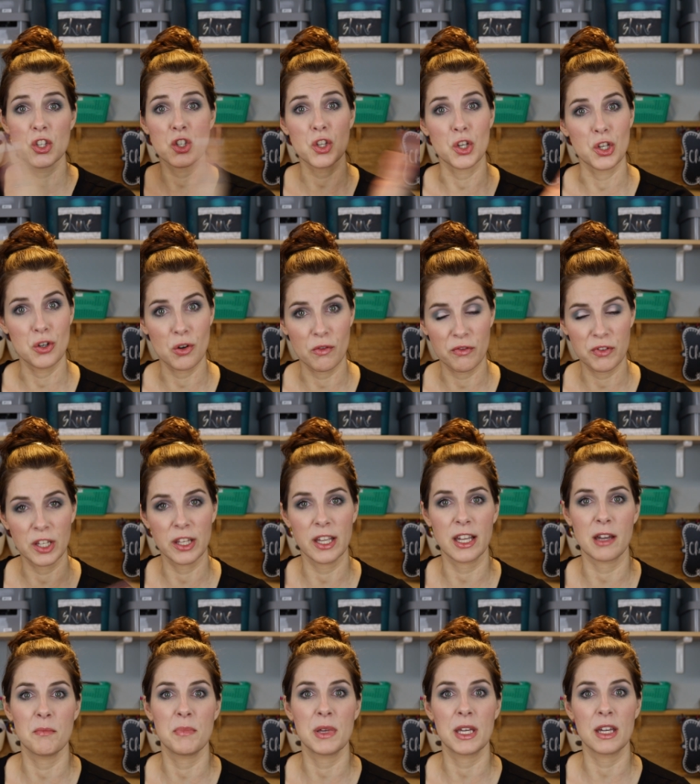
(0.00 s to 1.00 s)
so you don't feel
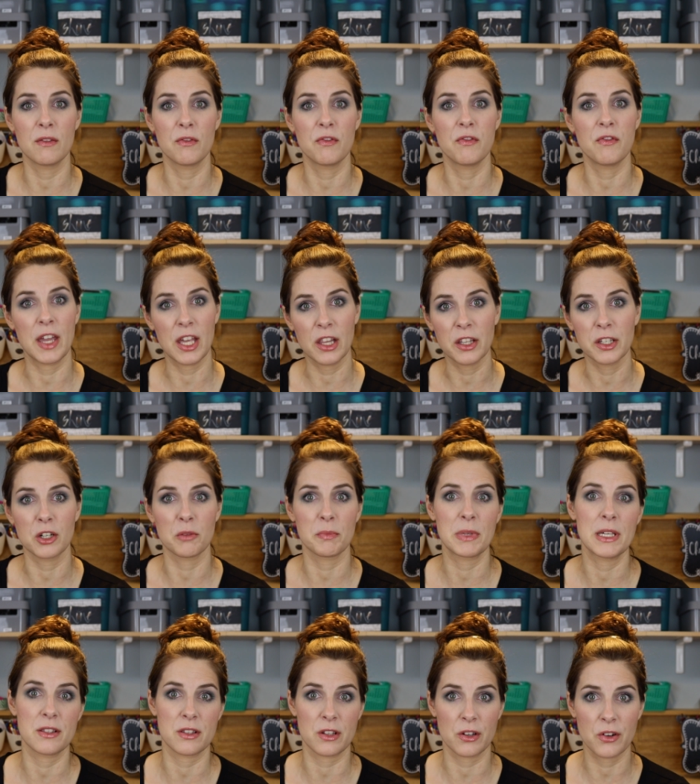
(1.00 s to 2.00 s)
like a big failure
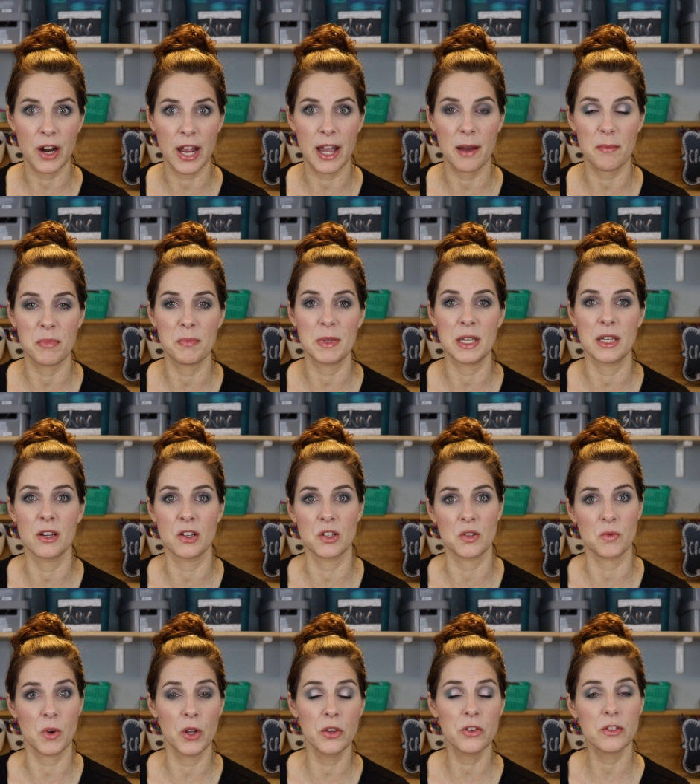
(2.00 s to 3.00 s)
piece of crap
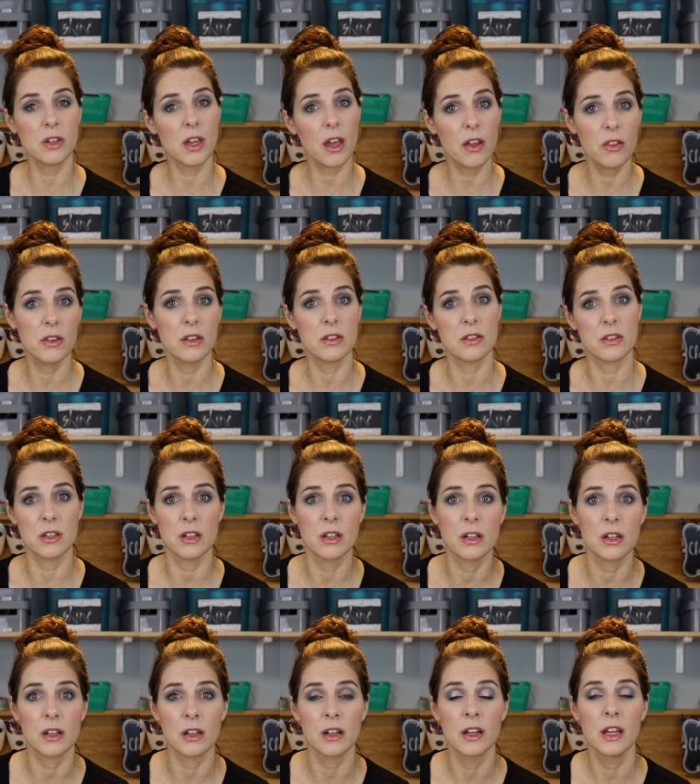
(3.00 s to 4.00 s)
because once again this
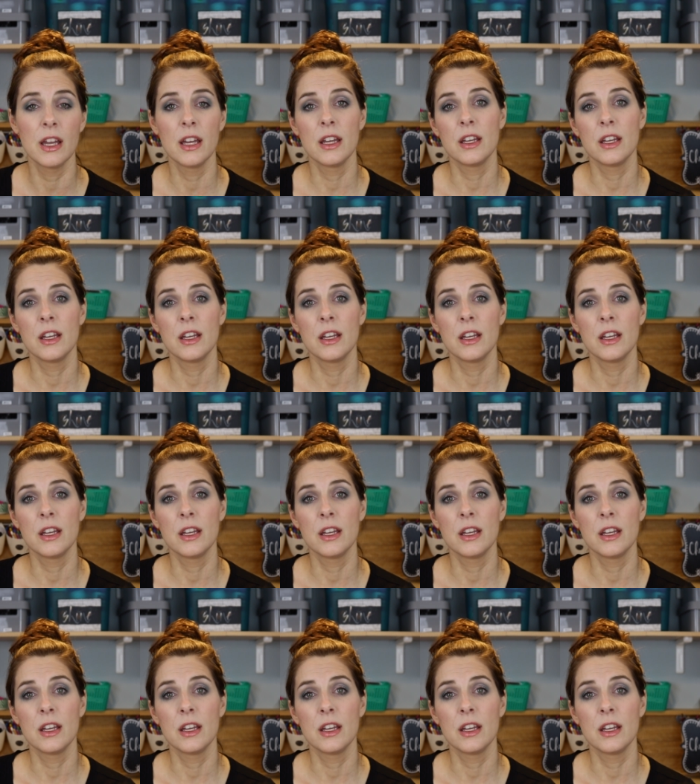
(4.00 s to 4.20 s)
year